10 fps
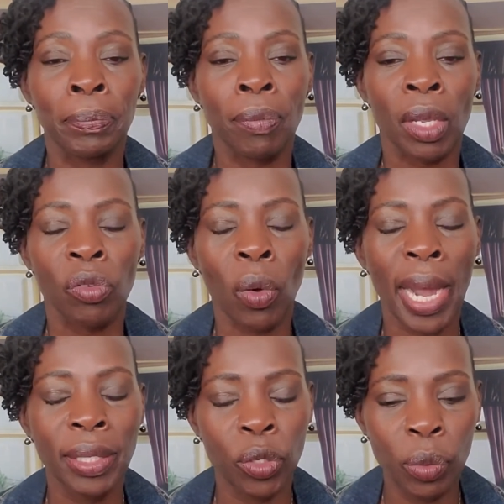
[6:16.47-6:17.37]
So I
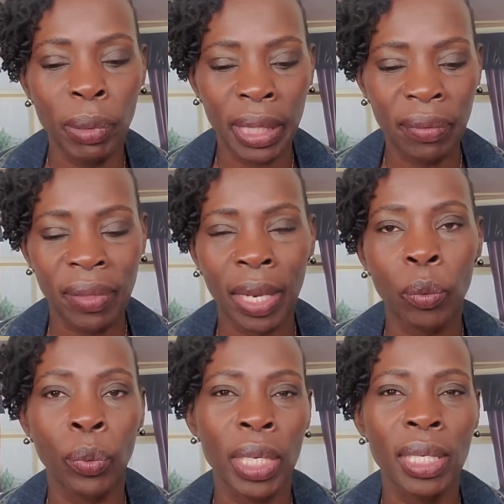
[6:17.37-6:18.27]
do believe that
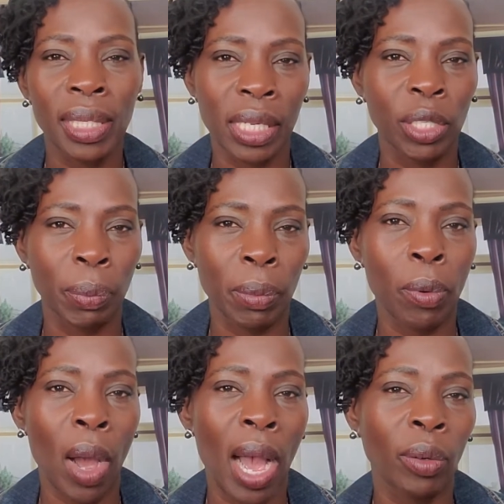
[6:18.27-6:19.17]
we teach people
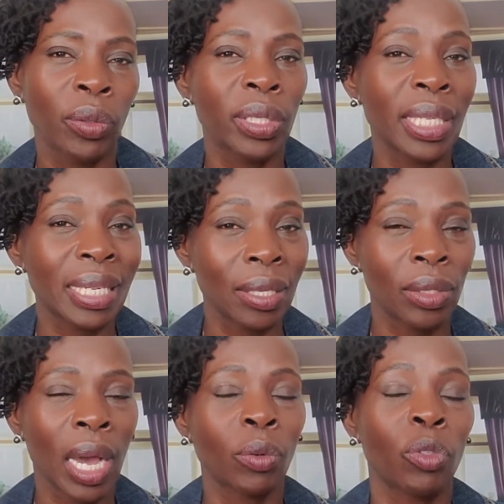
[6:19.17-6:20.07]
how
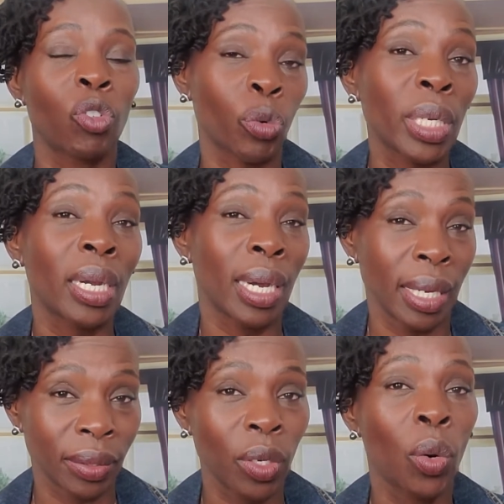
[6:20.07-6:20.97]
to treat
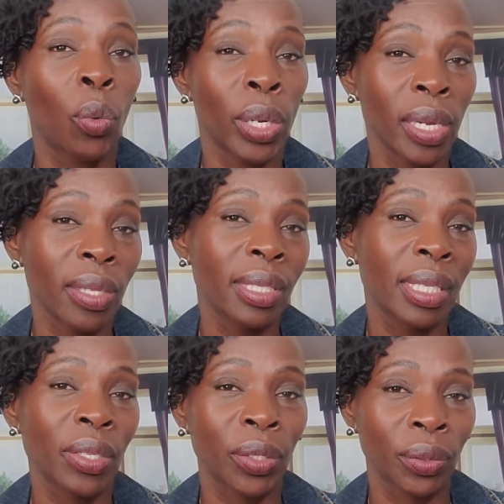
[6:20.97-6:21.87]
us. We are the
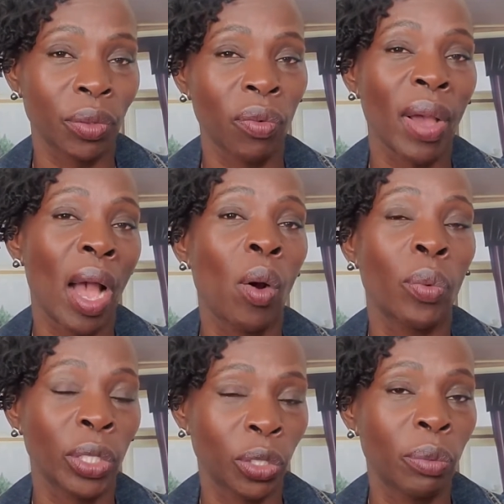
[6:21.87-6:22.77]
teachers of how we
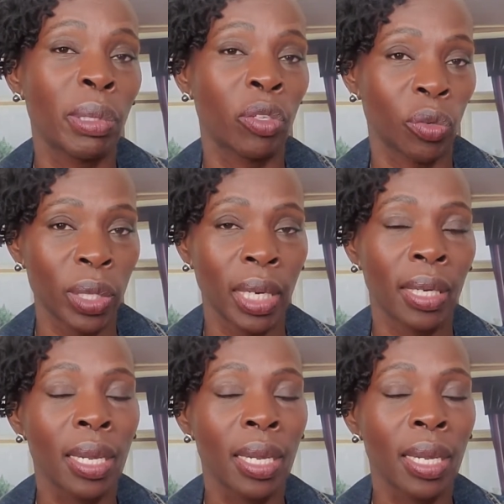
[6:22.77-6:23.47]
should be treated.